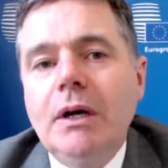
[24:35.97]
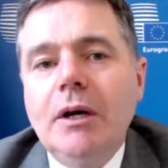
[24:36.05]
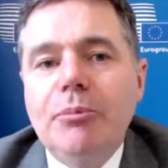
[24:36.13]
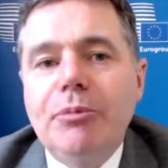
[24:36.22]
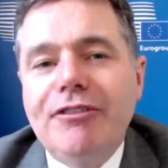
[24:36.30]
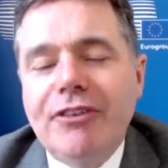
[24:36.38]

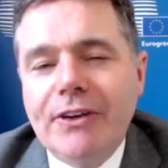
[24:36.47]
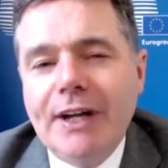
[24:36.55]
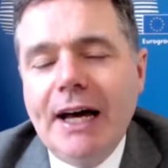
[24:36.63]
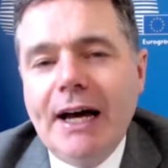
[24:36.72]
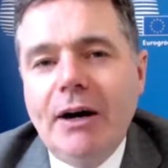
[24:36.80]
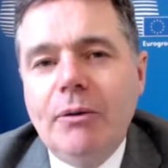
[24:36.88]
But for
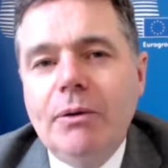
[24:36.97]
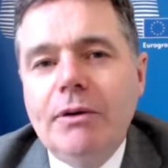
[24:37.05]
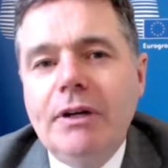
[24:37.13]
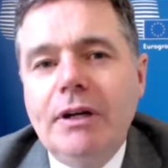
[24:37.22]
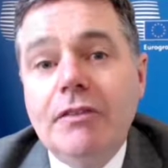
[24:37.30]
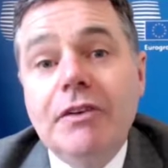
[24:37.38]
now,
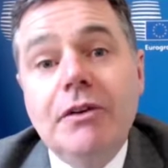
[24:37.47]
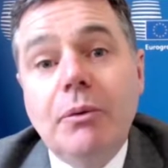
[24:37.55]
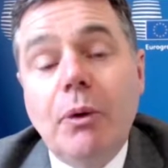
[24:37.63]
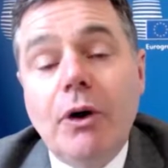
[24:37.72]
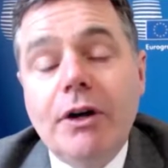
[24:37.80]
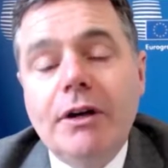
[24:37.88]
given the
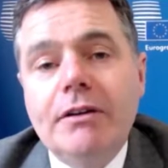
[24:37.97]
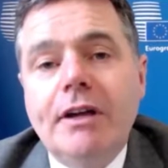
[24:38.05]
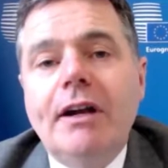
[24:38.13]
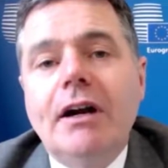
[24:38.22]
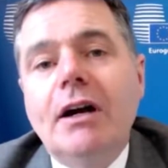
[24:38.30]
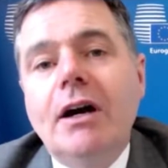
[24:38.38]
work
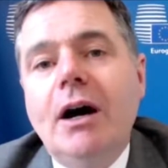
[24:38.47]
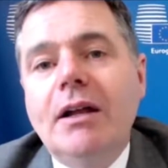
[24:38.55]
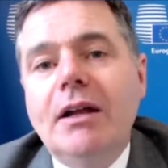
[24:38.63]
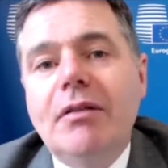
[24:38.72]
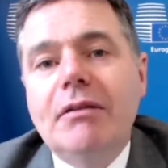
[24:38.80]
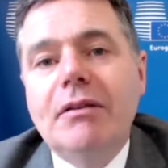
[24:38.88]
that our
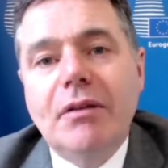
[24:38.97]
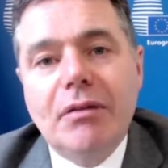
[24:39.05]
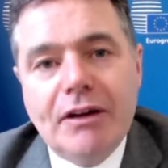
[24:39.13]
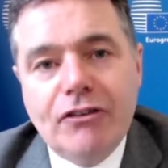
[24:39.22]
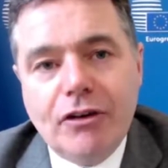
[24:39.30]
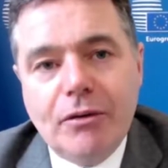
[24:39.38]
colleagues in the
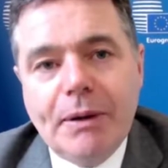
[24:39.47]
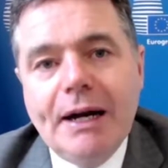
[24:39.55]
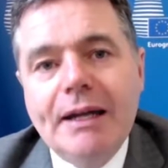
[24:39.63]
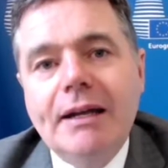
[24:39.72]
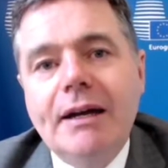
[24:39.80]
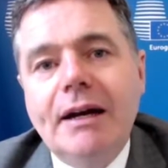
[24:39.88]
central
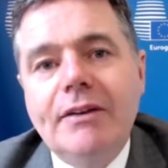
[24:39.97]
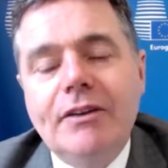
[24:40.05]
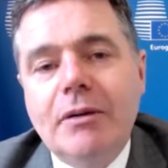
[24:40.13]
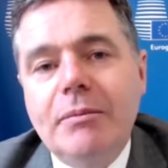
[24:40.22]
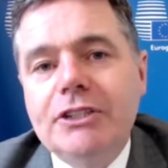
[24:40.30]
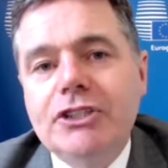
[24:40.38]
bank and in
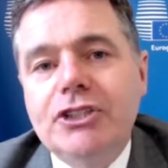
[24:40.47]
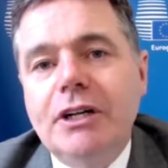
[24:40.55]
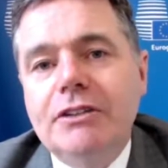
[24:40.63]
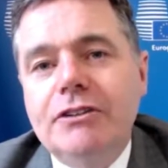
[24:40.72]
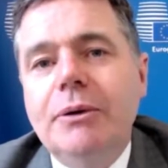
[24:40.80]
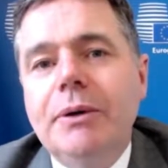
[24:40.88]
the Commission
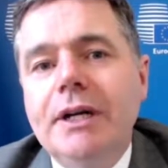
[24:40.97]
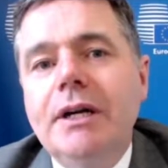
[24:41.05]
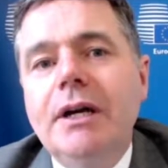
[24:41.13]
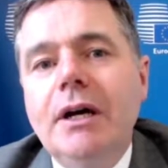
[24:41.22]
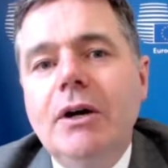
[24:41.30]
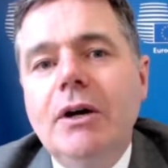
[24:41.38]
are doing,
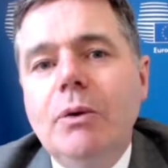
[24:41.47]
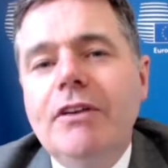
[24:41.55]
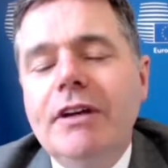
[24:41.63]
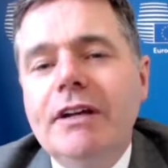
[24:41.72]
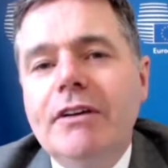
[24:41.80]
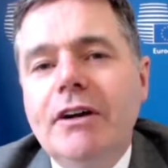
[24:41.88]
we
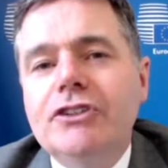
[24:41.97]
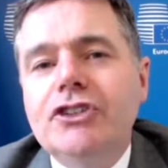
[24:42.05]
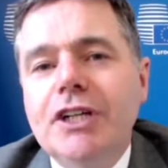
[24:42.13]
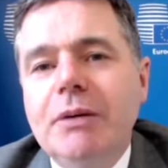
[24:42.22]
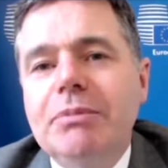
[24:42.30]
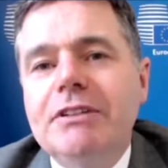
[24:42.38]
think there are
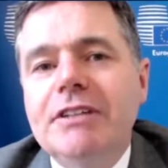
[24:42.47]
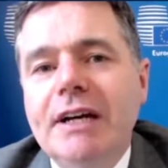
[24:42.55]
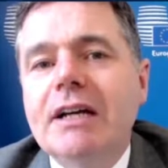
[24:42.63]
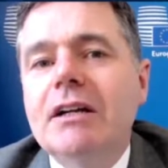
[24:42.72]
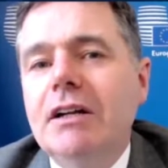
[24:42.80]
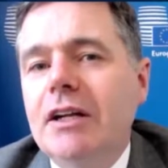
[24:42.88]
three
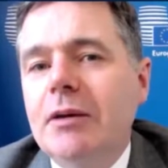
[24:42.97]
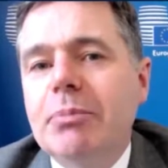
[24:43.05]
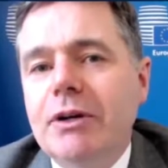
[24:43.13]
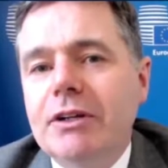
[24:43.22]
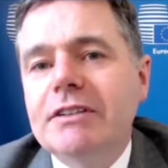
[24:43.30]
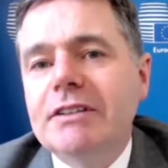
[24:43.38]
particularly
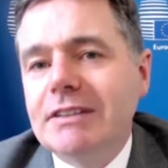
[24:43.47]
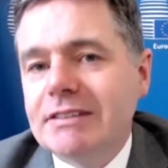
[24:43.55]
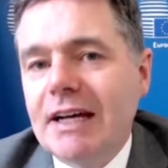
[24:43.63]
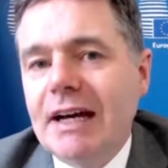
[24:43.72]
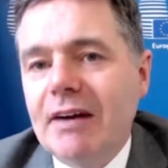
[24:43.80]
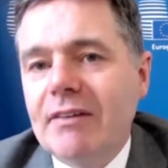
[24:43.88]

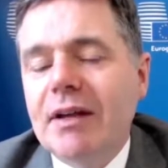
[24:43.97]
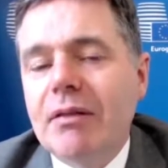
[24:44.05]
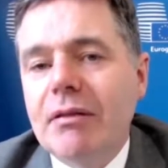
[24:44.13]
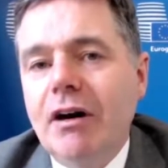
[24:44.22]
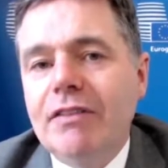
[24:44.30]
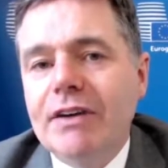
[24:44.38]
pertinent
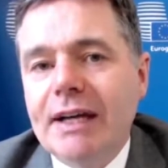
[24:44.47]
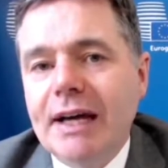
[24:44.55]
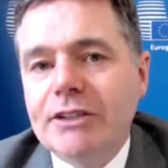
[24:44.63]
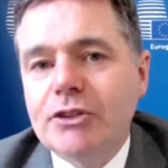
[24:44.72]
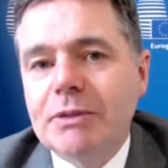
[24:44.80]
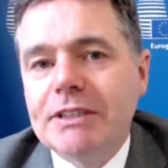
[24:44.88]
areas of
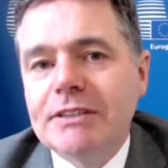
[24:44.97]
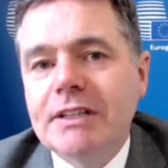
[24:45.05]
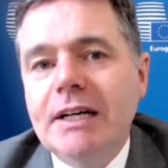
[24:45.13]
engagement.